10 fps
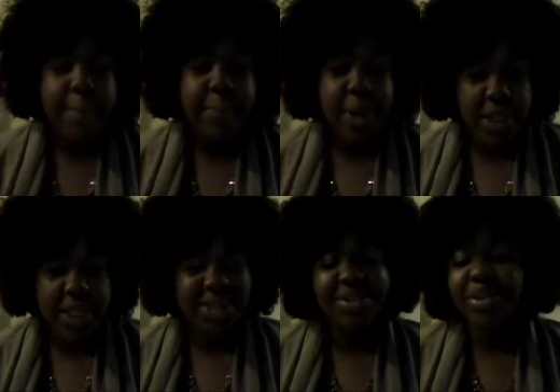
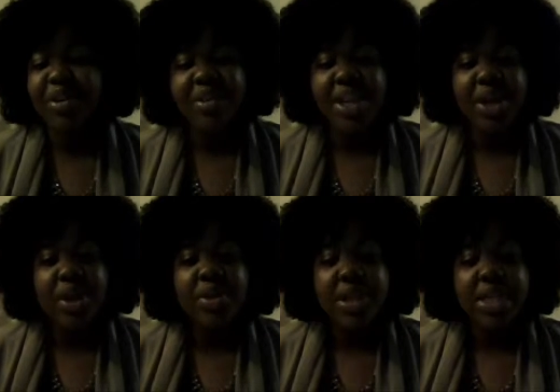Brooklyn. You already
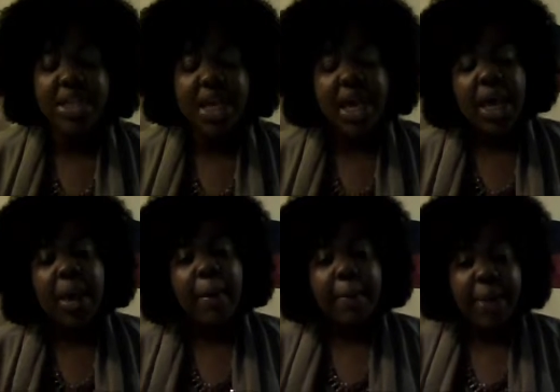know this.
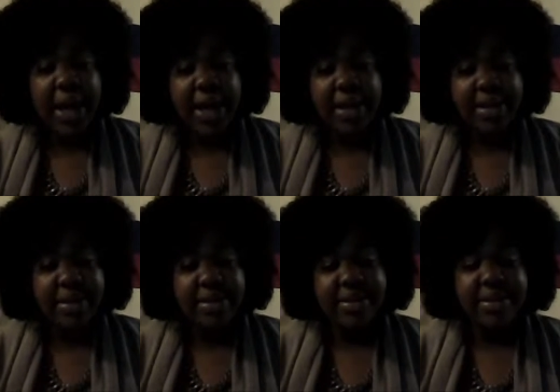But,
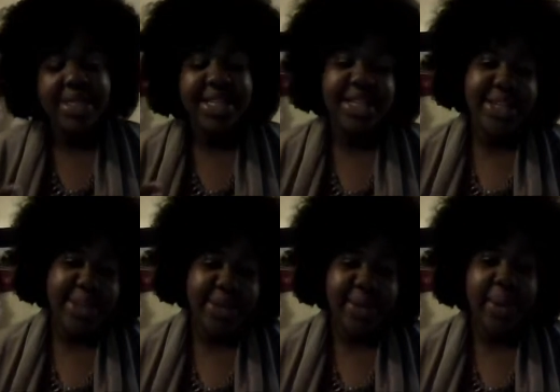you
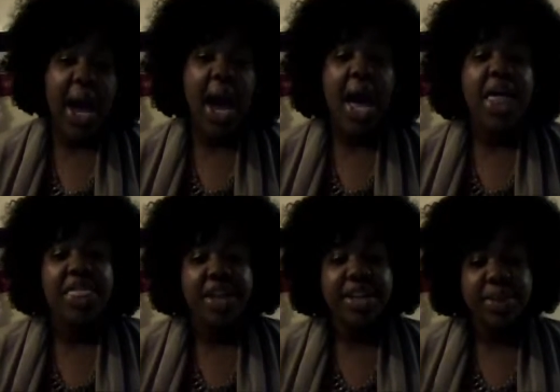know,
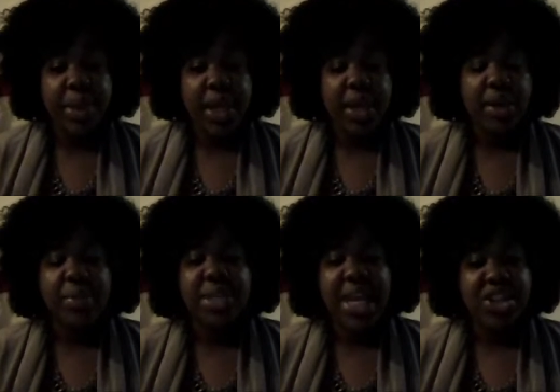this week
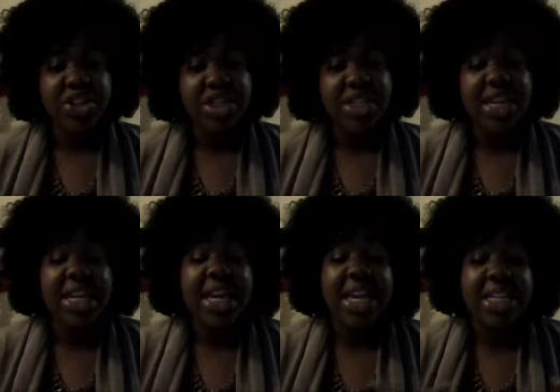was actually
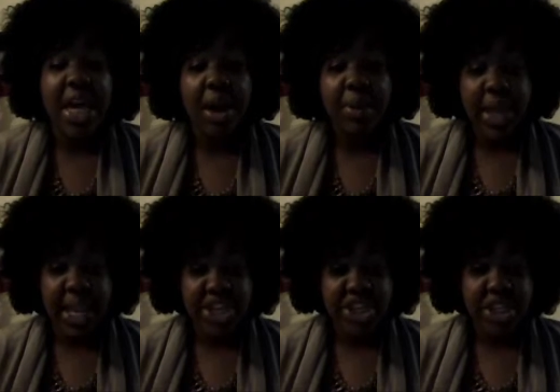dedicated to our
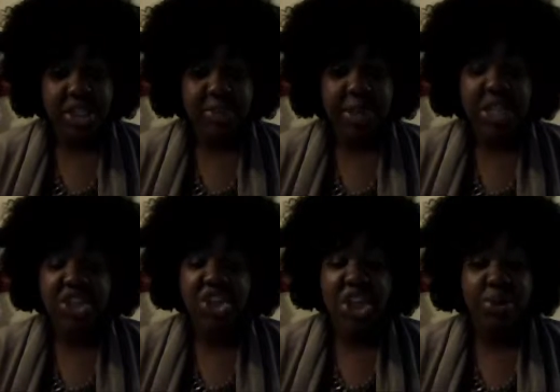Haitians because
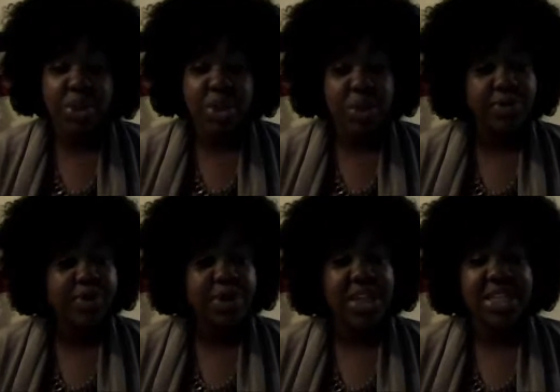January 12,
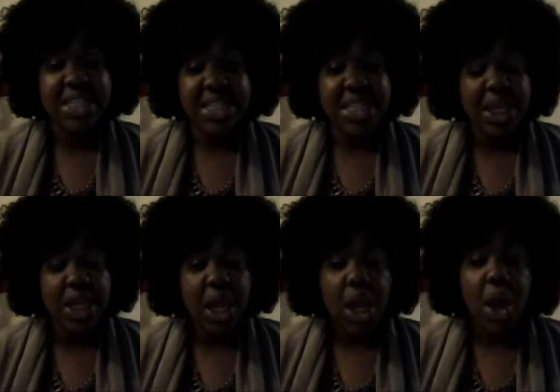
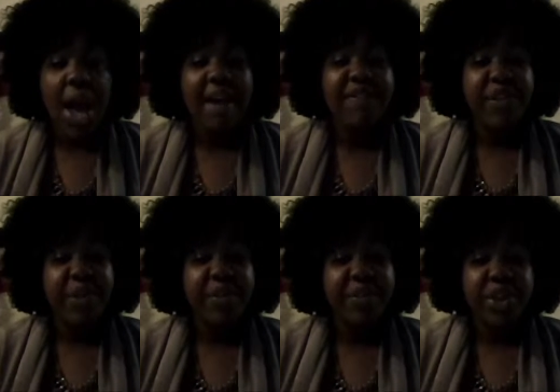2010 at
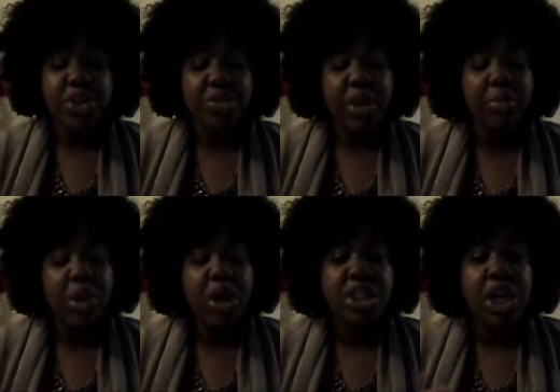4:53
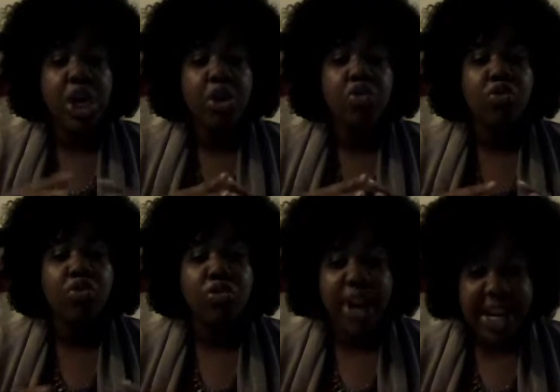marked a
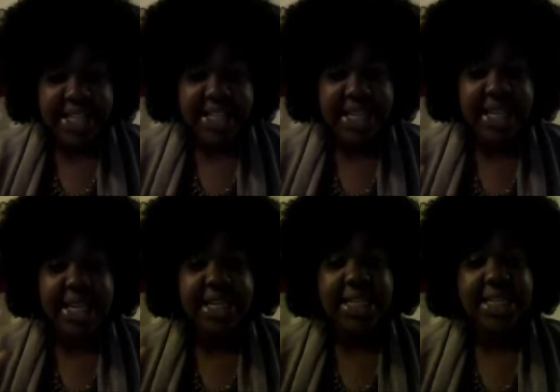crazy
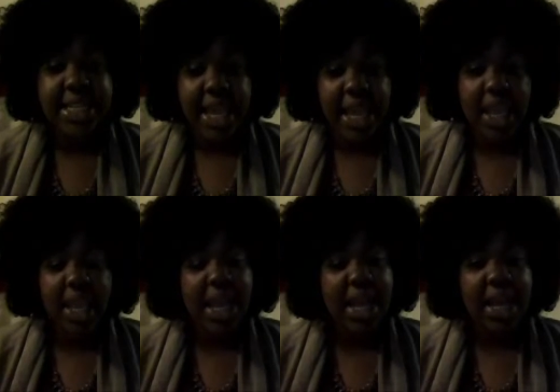day
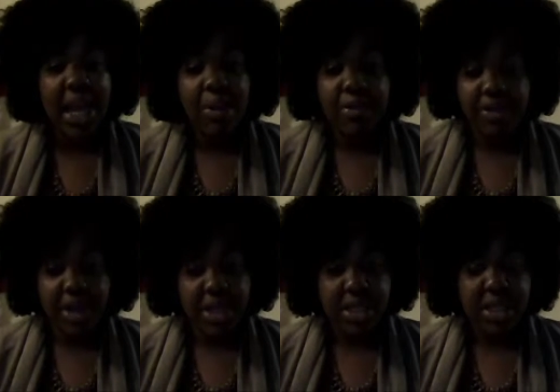and hour for us